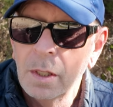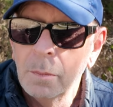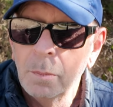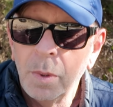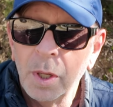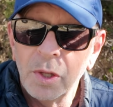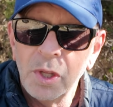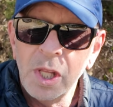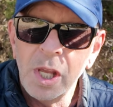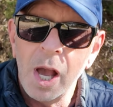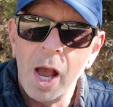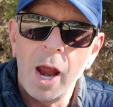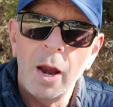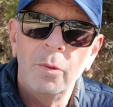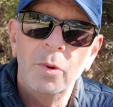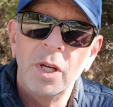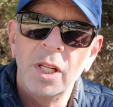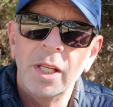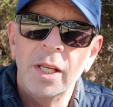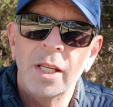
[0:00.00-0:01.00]
But the
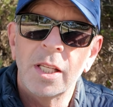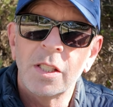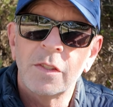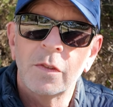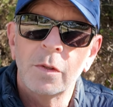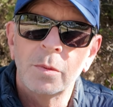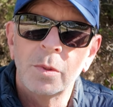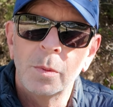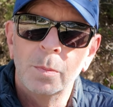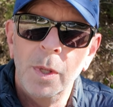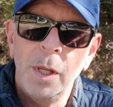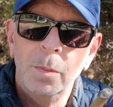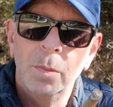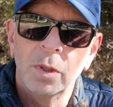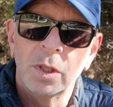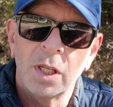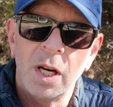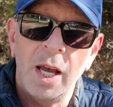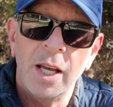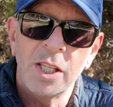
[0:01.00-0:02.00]
irony is, from the
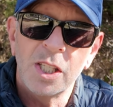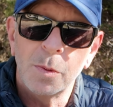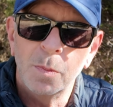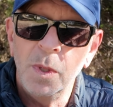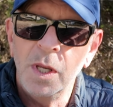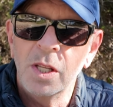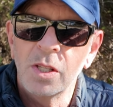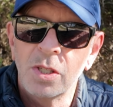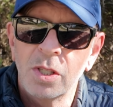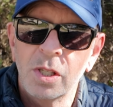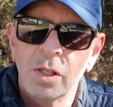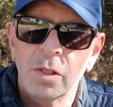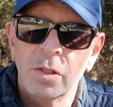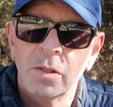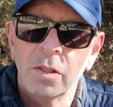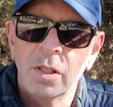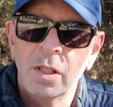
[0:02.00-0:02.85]
people that I speak to,